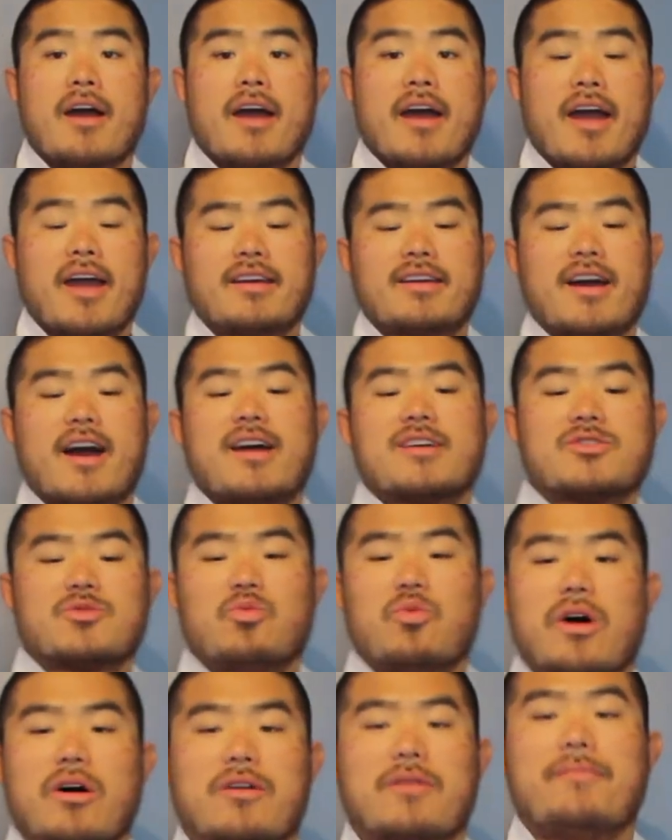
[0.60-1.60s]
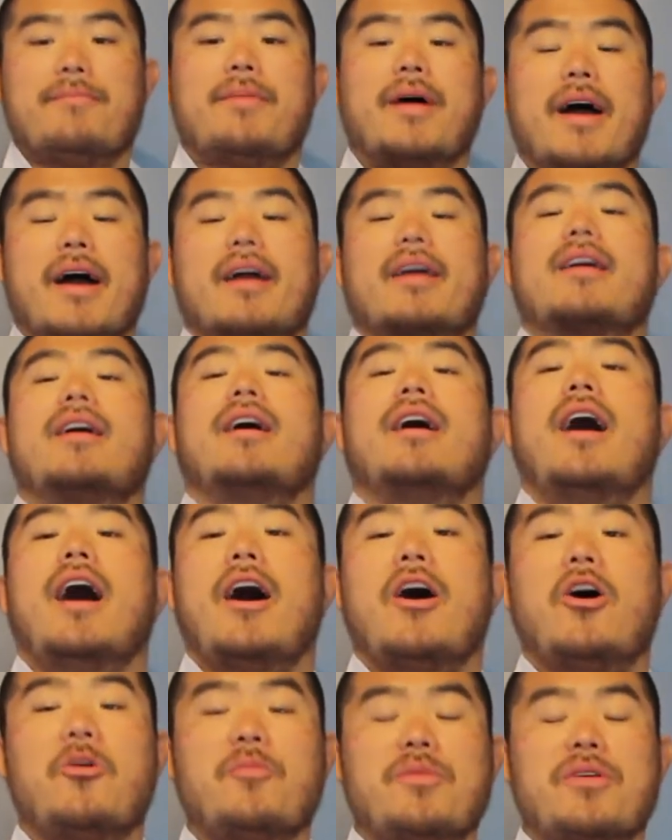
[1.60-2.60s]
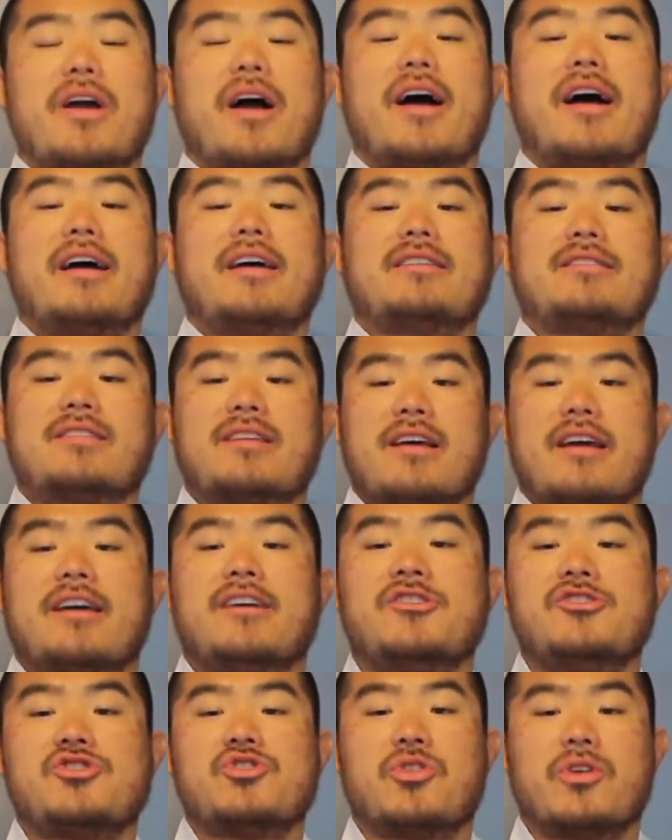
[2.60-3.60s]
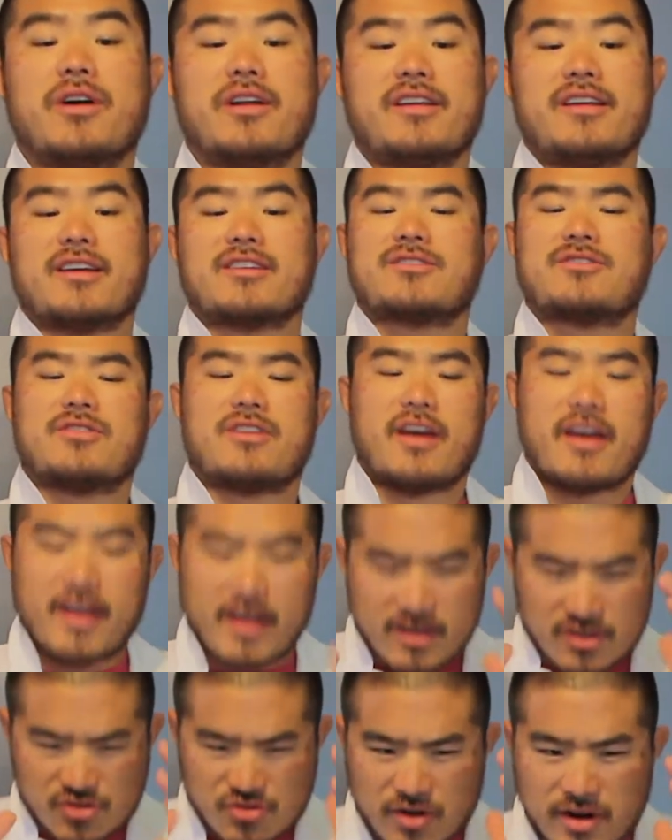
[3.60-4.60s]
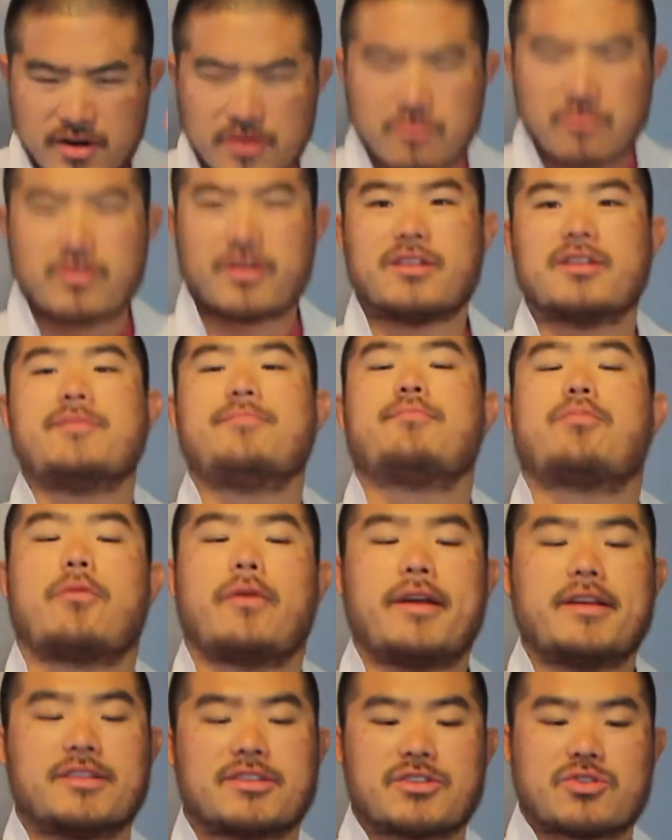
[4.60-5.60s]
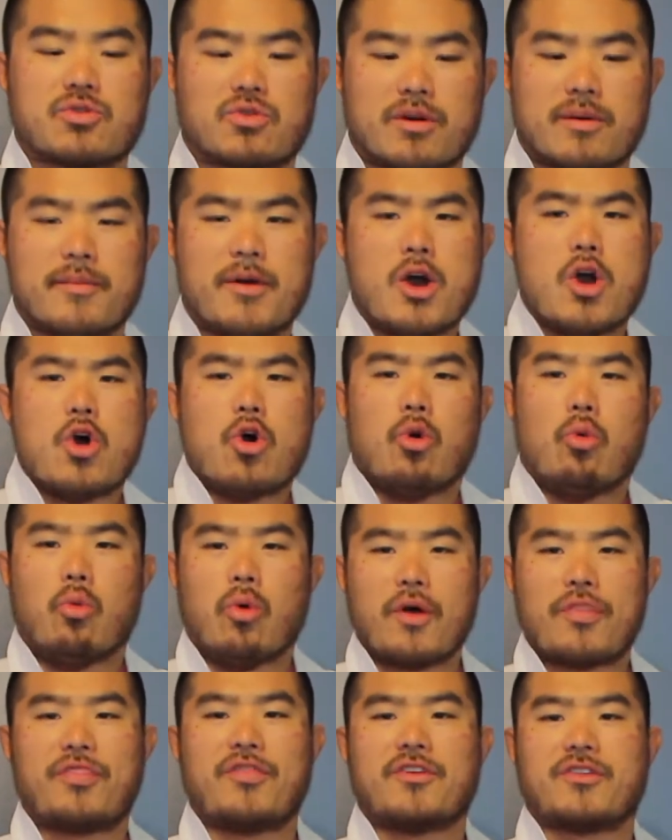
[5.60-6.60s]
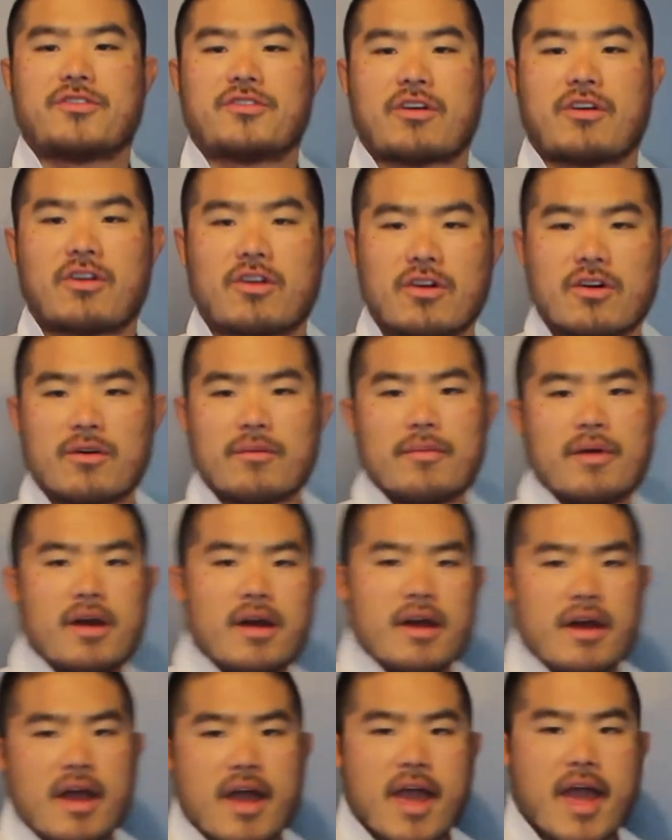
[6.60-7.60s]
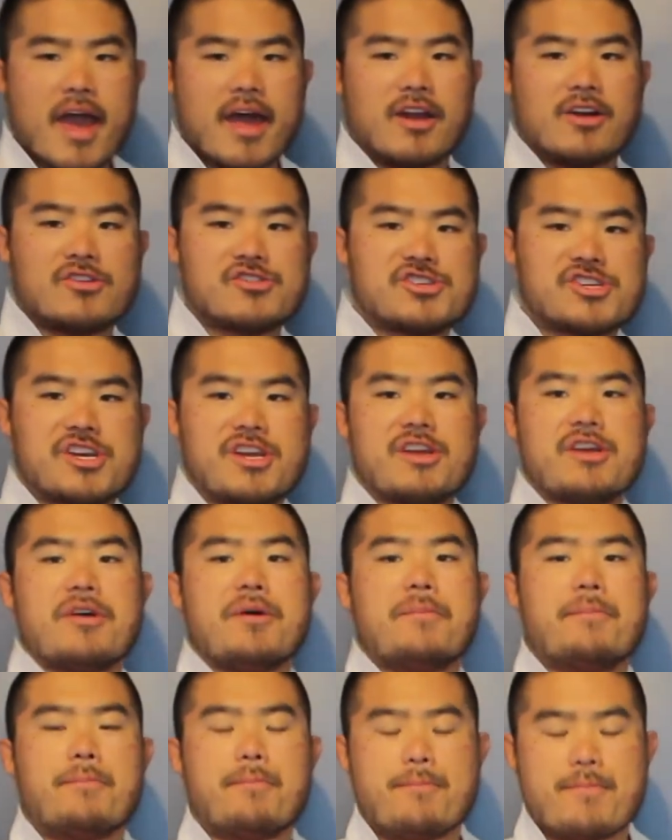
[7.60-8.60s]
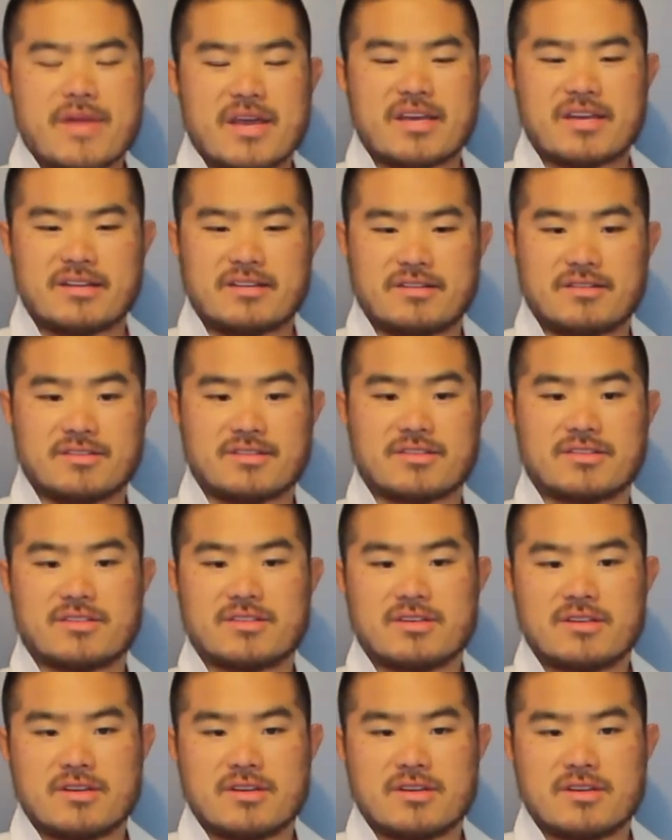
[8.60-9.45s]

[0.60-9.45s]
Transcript: Hey guys, welcome back. I hope you guys enjoyed yesterday and trying to really brainstorm what the term energy means.